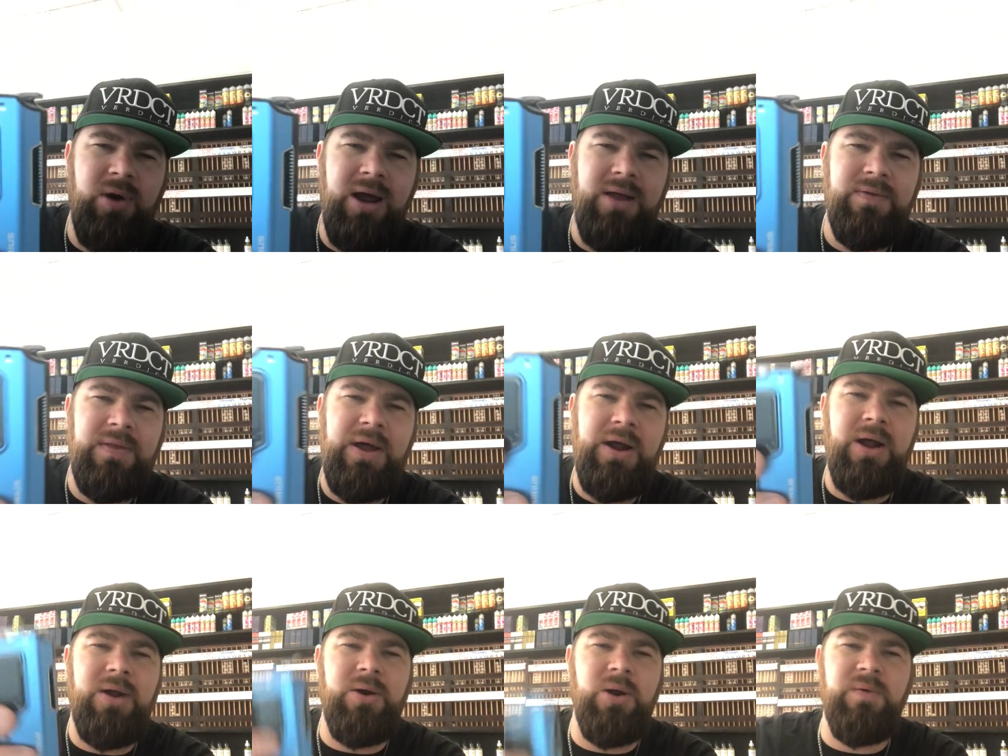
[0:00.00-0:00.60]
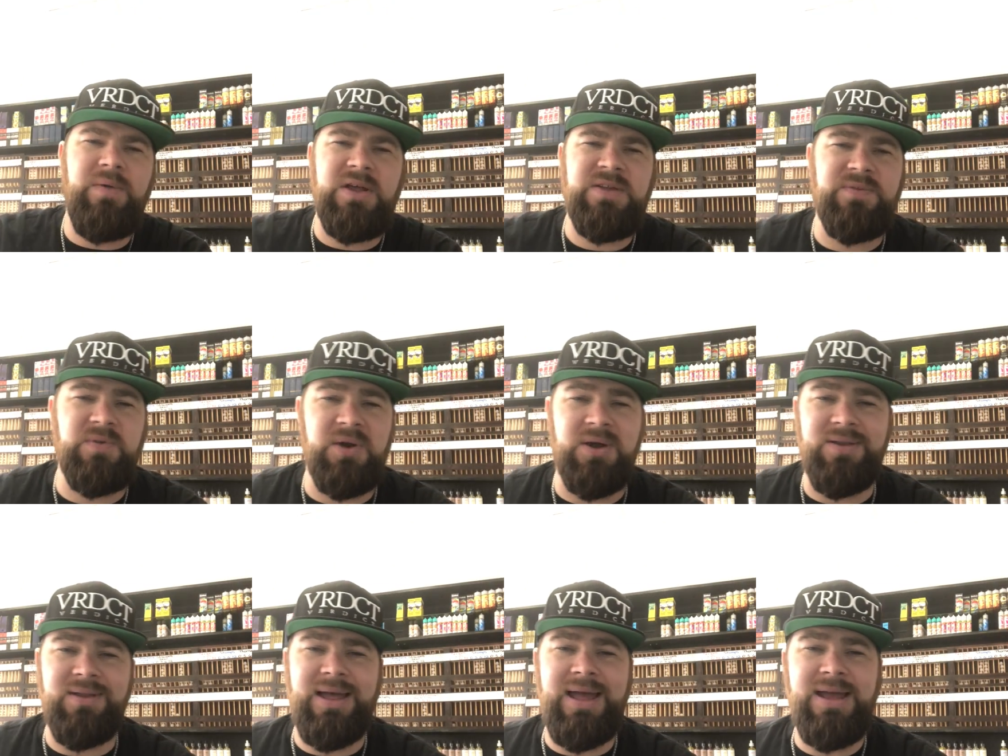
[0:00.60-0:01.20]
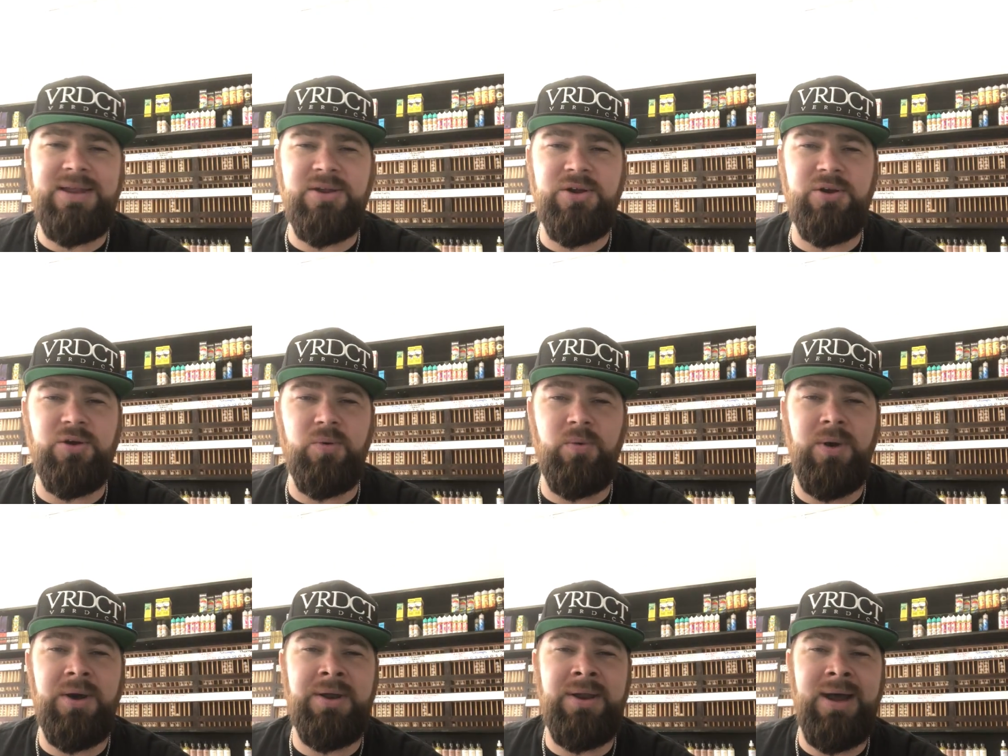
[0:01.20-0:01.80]
right there. I don't know if that's for a lanyard
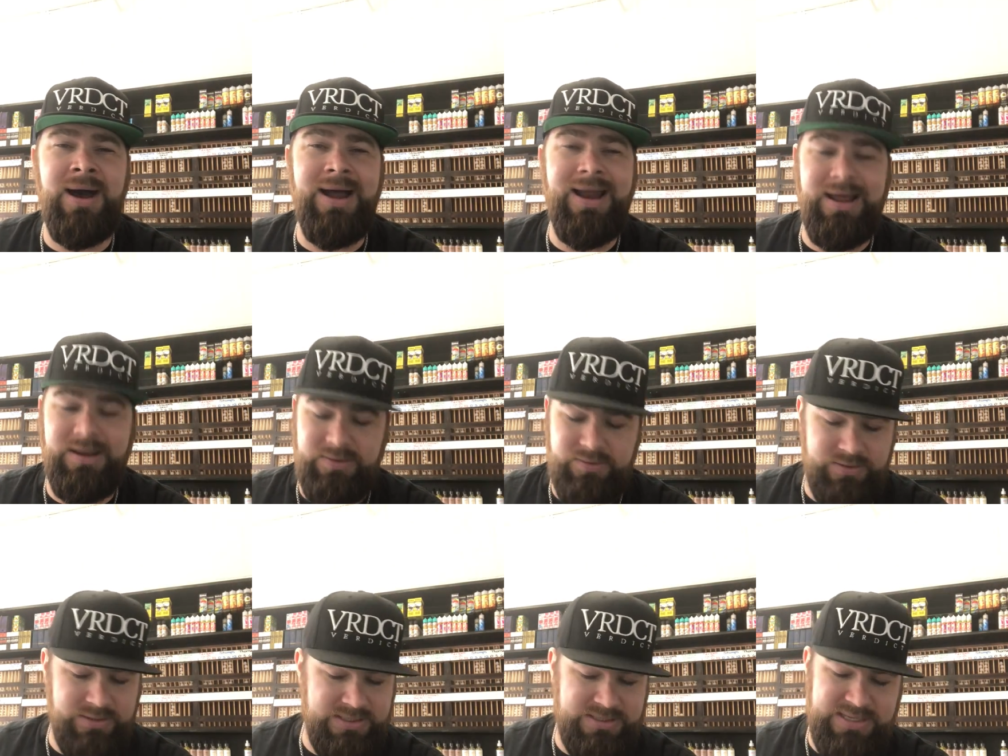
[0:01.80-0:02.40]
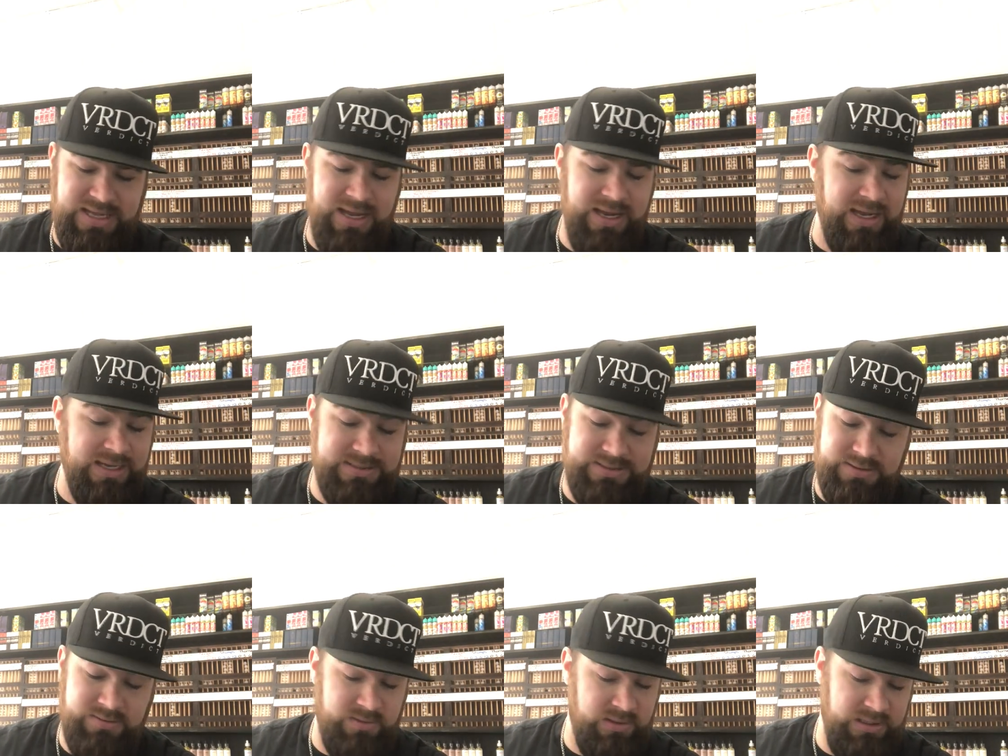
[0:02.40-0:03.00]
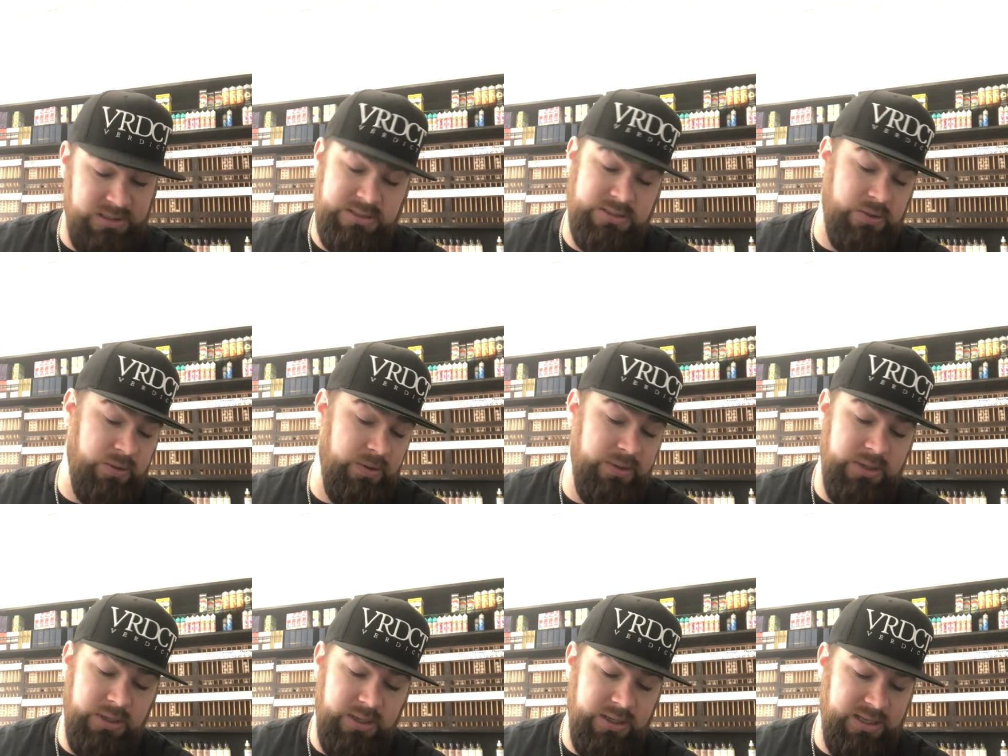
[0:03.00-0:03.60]
or whatnot. I don't know aesthetics. It, it's
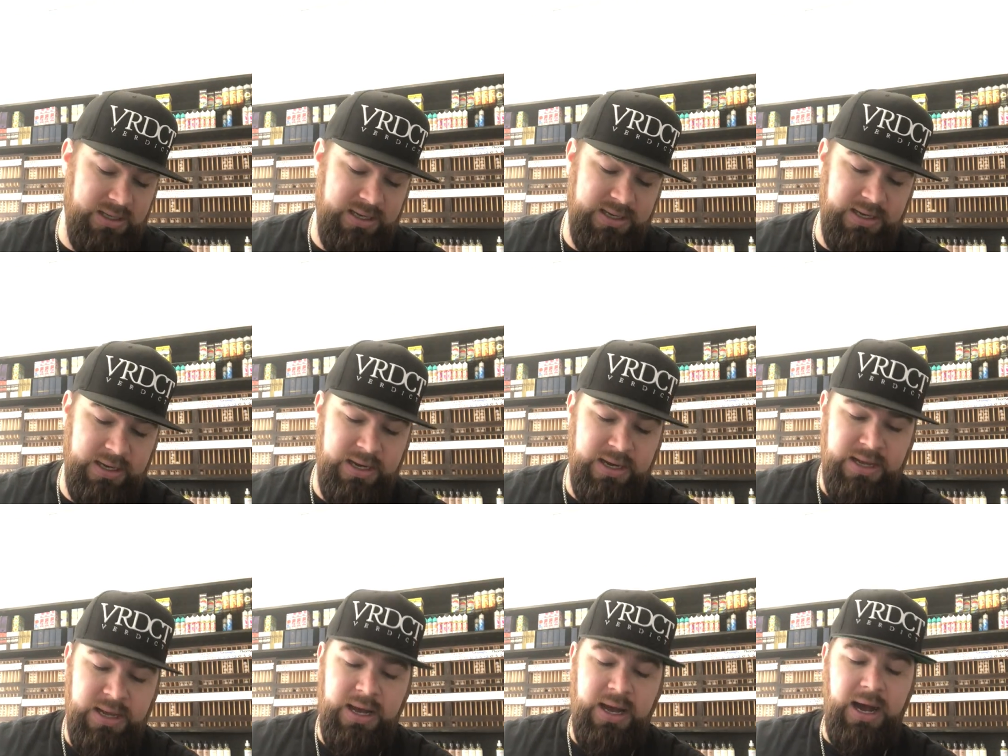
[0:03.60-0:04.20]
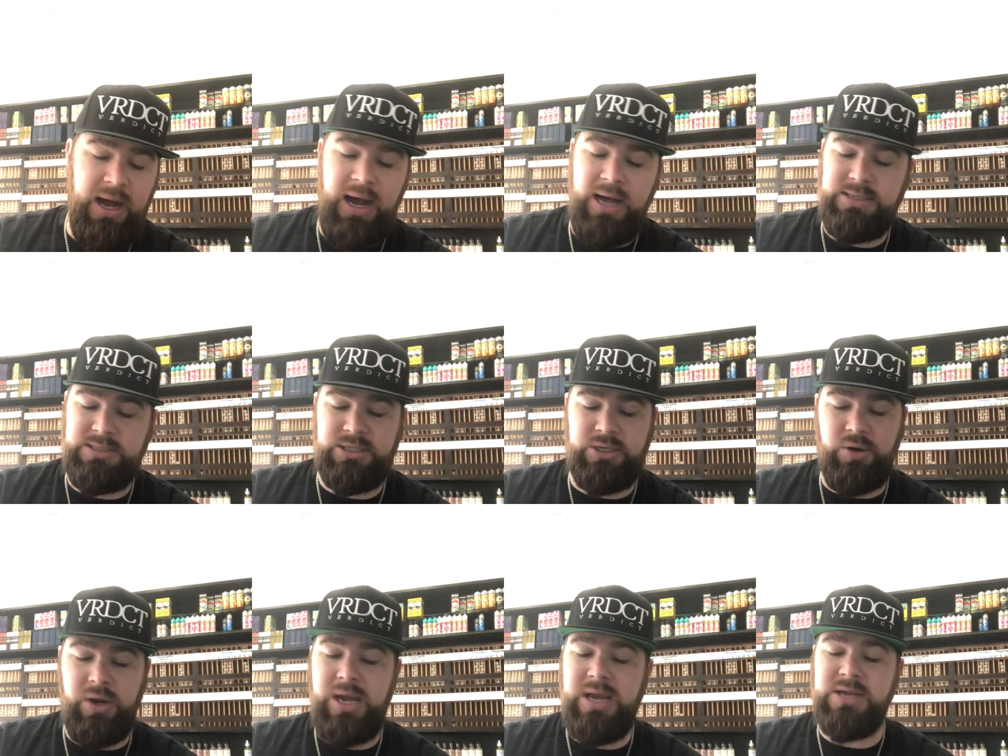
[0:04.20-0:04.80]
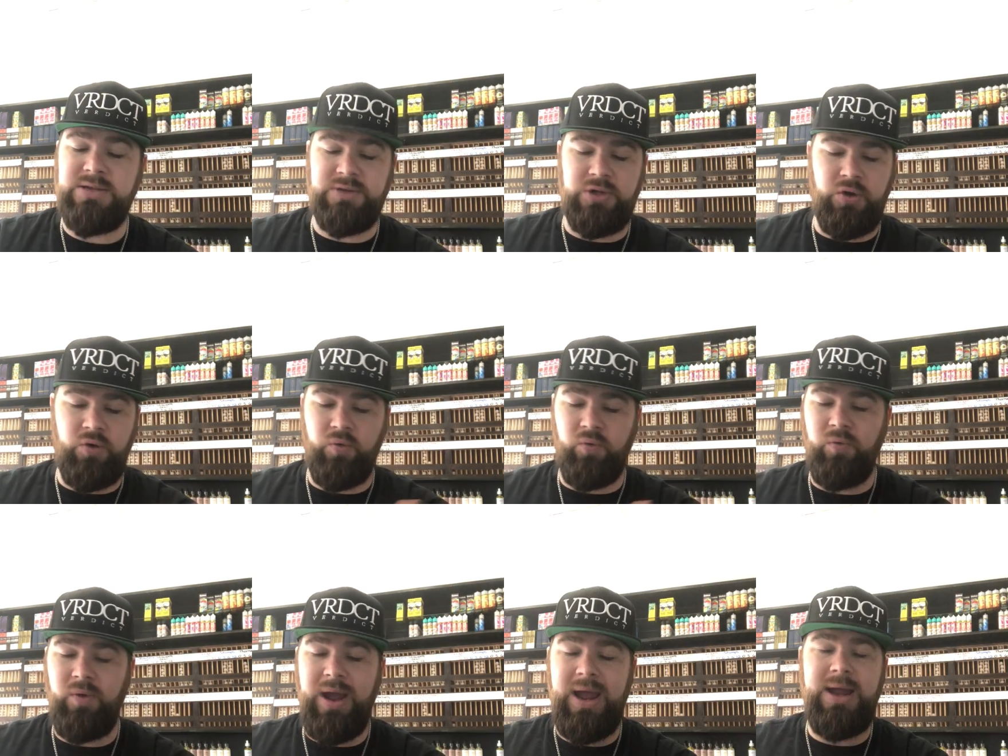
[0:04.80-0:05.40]
cool though. I like it. Uh, screen is
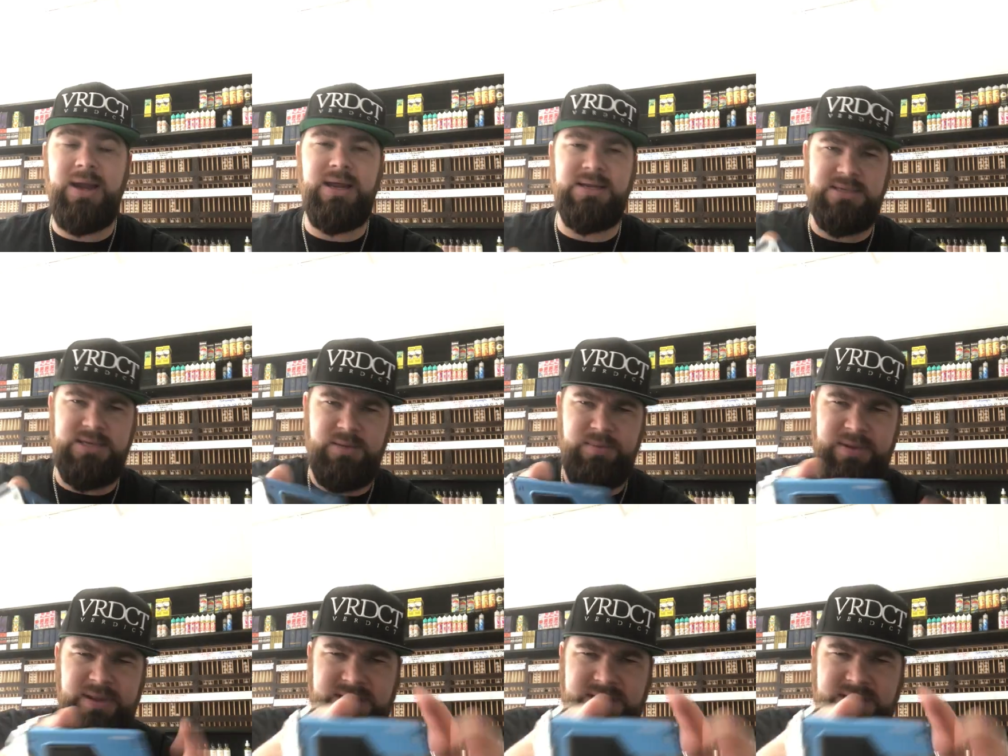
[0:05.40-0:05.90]
great. It's going to